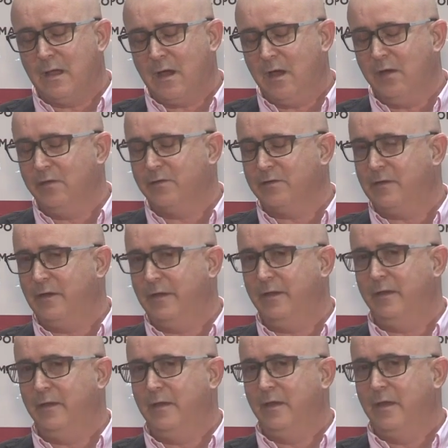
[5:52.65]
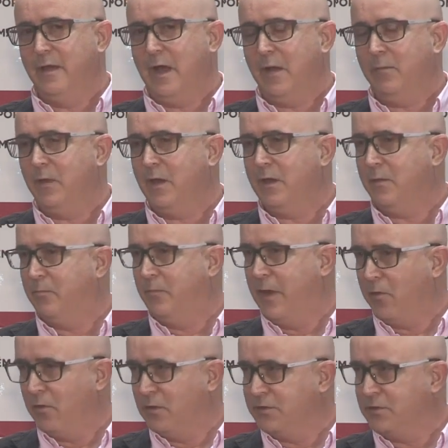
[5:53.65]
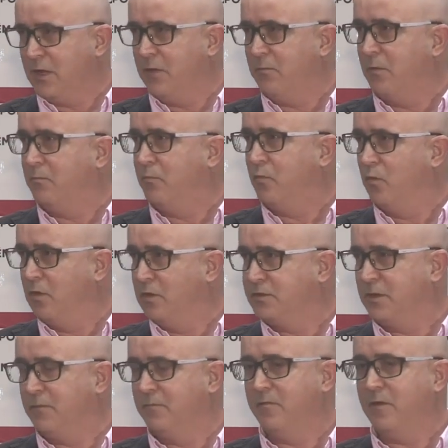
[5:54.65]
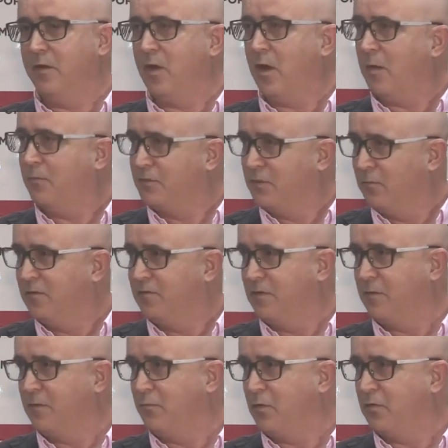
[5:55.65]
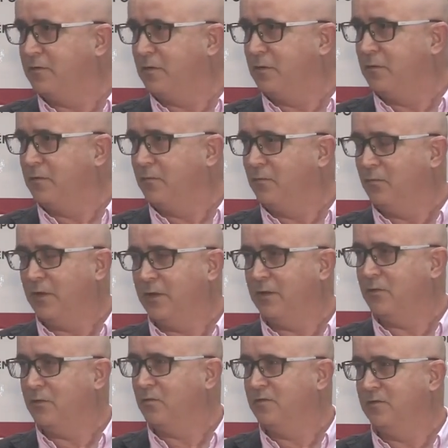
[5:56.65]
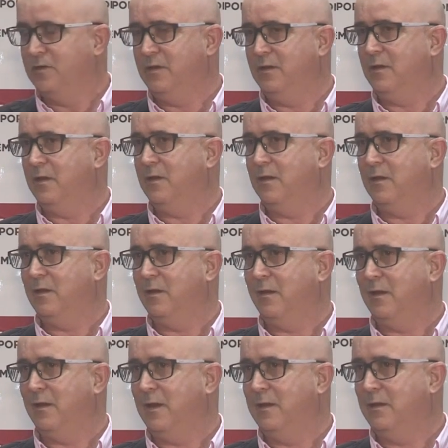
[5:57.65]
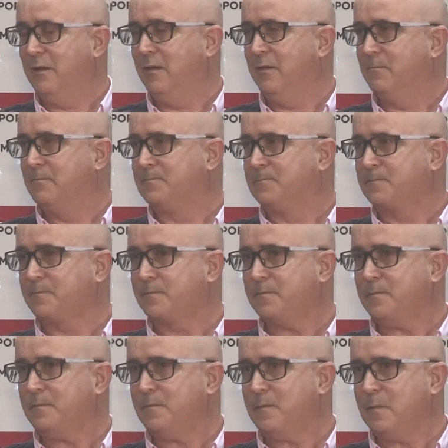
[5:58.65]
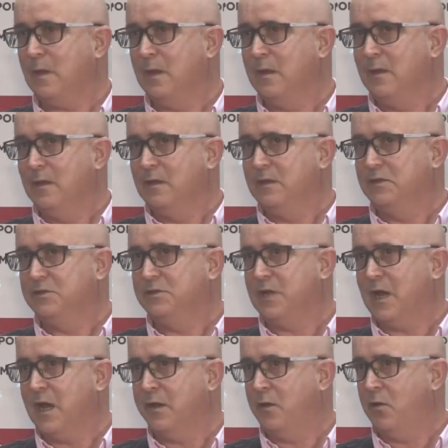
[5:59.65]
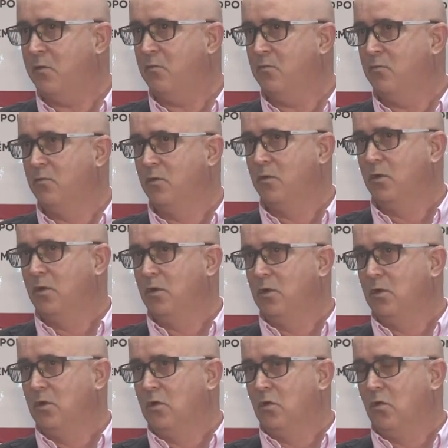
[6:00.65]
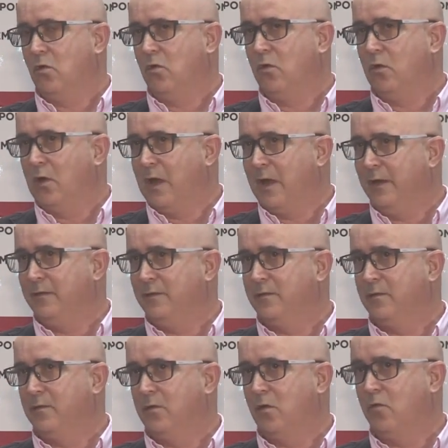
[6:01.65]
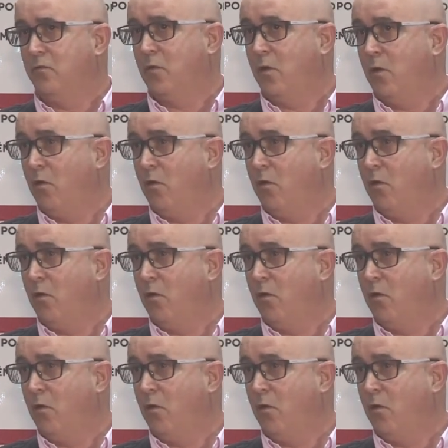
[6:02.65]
honestly, I'm not a bearish, I'm a bullish, I'm a very optimistic person, but I don't see any shadow or light of